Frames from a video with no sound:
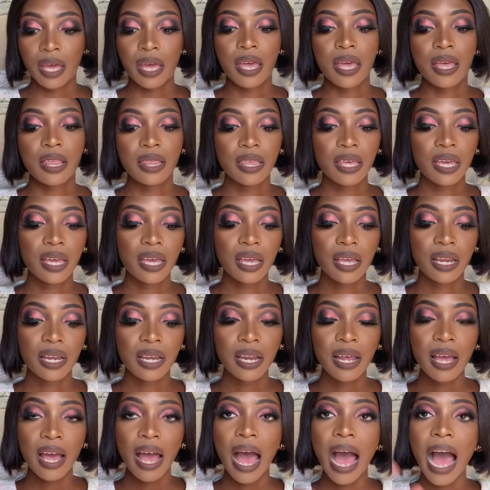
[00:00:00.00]
And
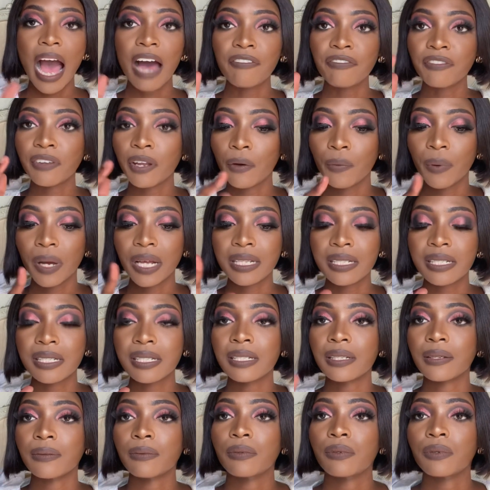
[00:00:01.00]
then
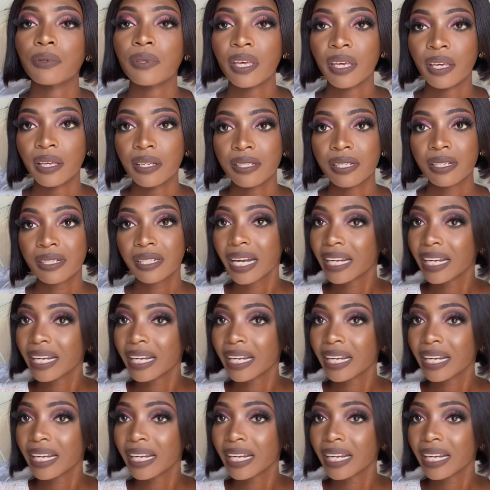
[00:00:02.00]
afterwards, okay, so